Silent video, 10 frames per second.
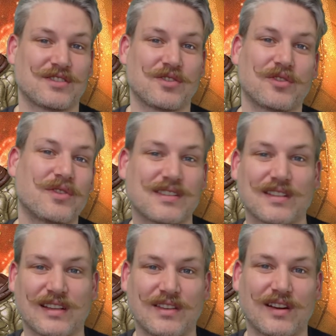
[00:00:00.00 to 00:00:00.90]
So there
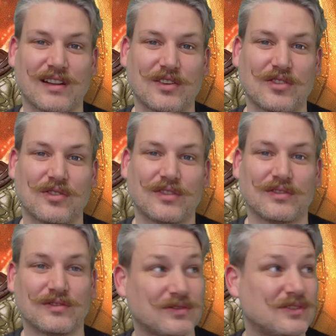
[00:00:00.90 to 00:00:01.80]
is even a little
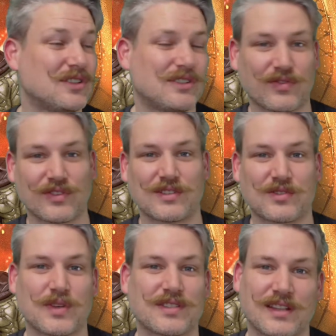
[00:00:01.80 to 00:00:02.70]
new
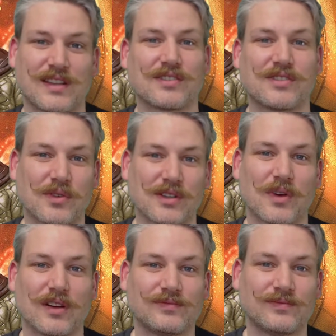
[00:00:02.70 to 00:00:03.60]
different twist in there too
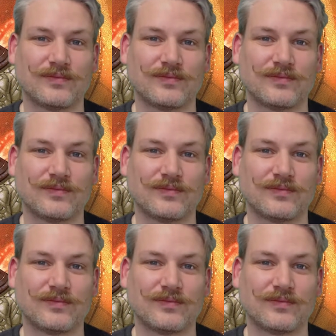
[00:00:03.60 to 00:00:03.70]
as well.